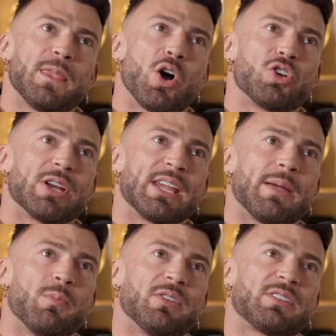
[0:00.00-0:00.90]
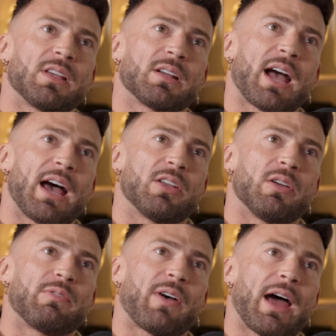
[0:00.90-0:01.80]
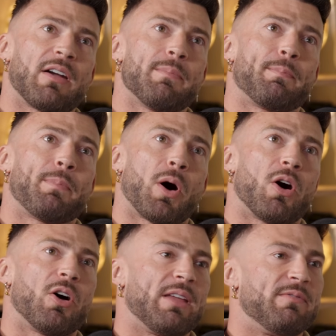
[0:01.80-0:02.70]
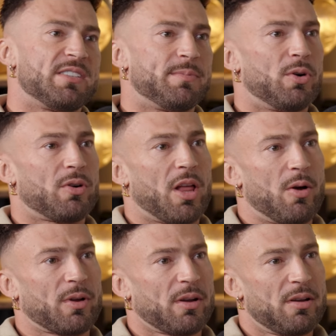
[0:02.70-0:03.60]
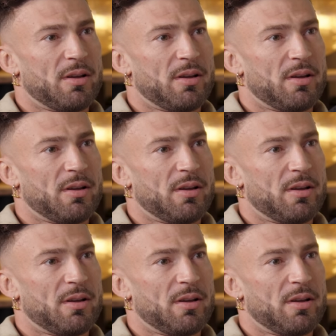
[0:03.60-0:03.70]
your drinking was kind of Harry Potter invisible cloak?